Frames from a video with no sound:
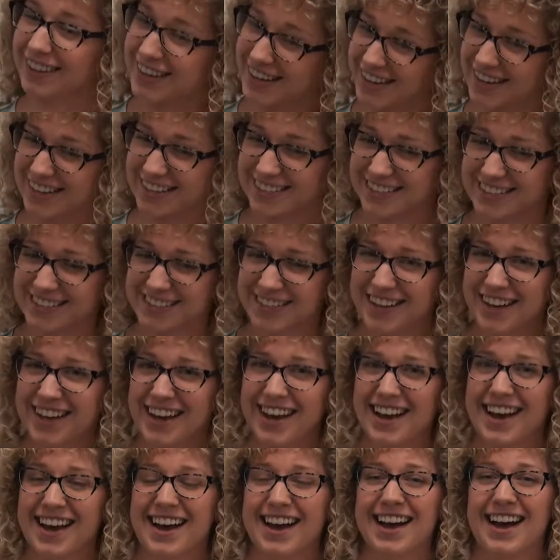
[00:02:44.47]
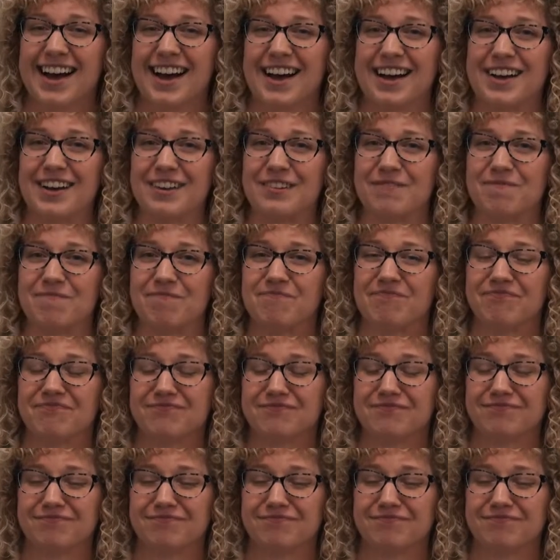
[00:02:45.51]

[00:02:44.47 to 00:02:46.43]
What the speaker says: this, and